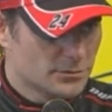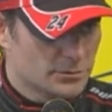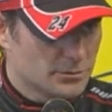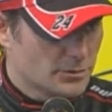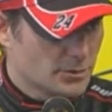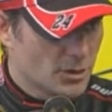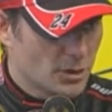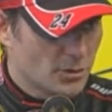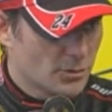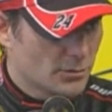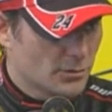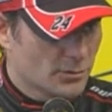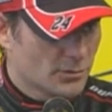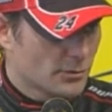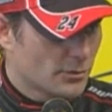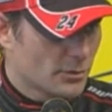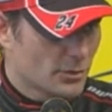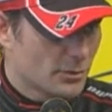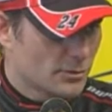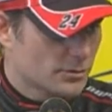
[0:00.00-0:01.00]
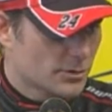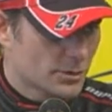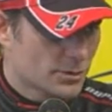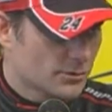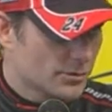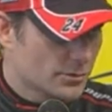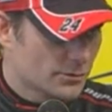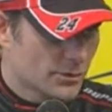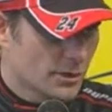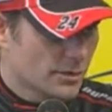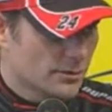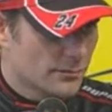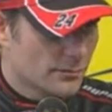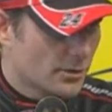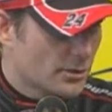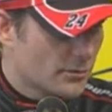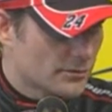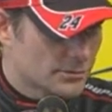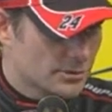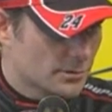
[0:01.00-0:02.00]
go turn you around
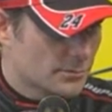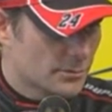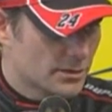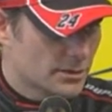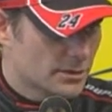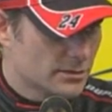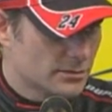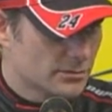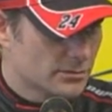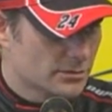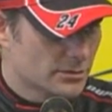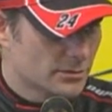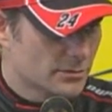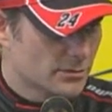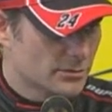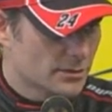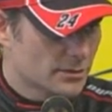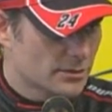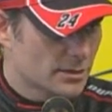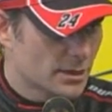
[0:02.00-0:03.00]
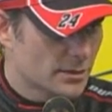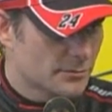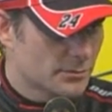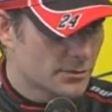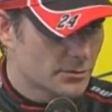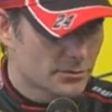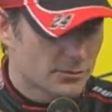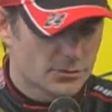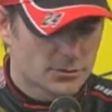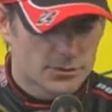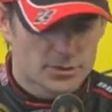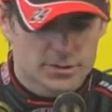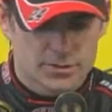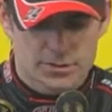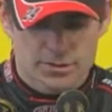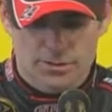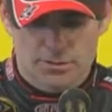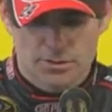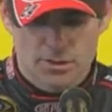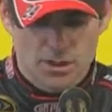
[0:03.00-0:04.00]
and all of a sudden be in the top 2 or 3.
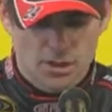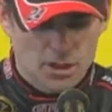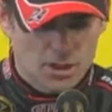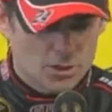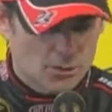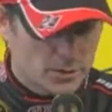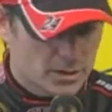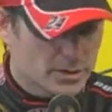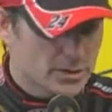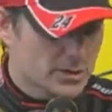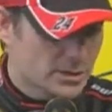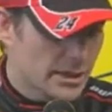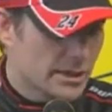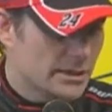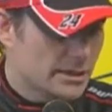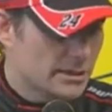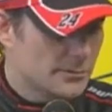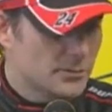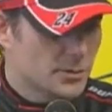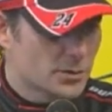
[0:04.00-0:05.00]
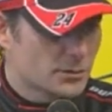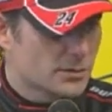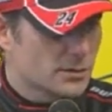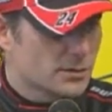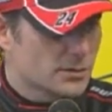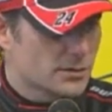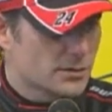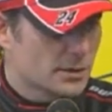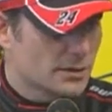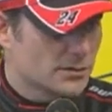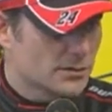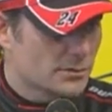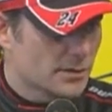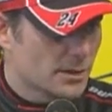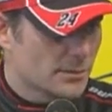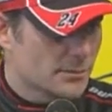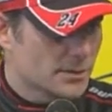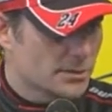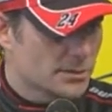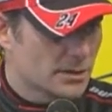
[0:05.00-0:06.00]
So we just got to keep doing this. That's
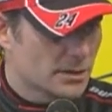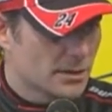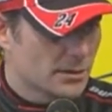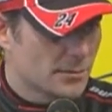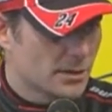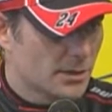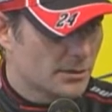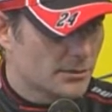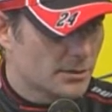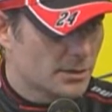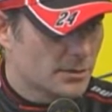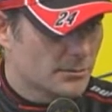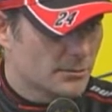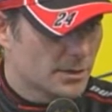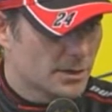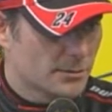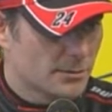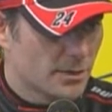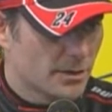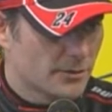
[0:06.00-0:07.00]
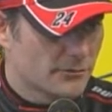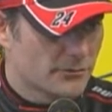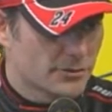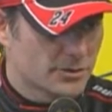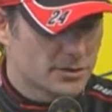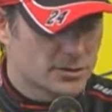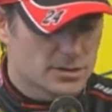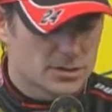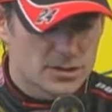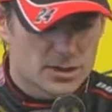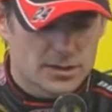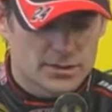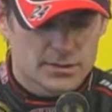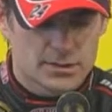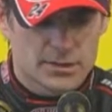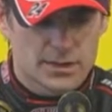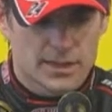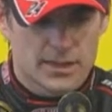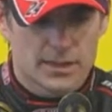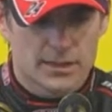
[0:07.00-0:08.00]
what I'm excited about. Keep having finishes like
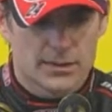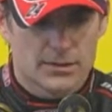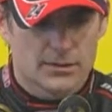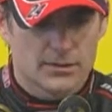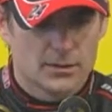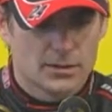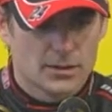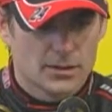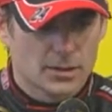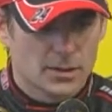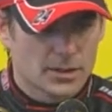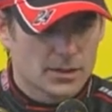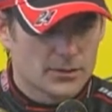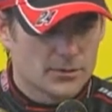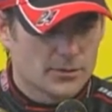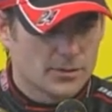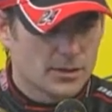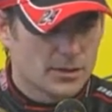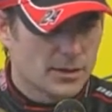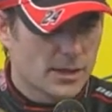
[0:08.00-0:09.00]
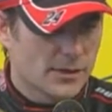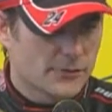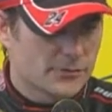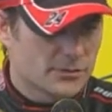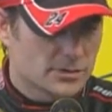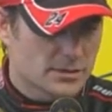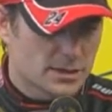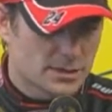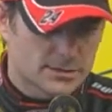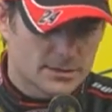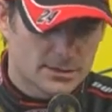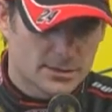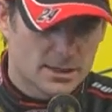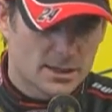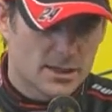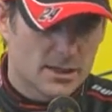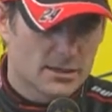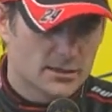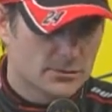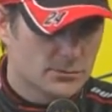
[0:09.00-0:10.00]
today and efforts like
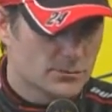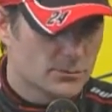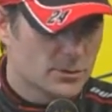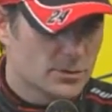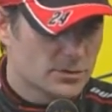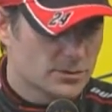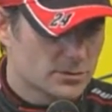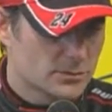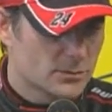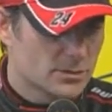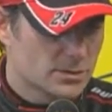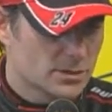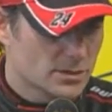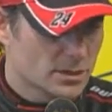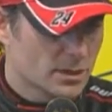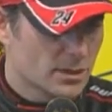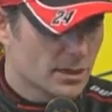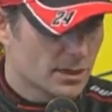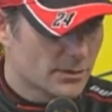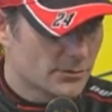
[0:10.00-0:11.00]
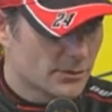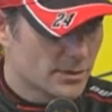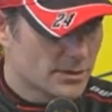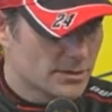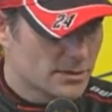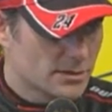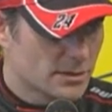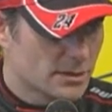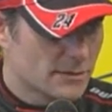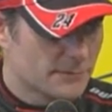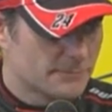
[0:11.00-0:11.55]
today, and we still got a lot of races left.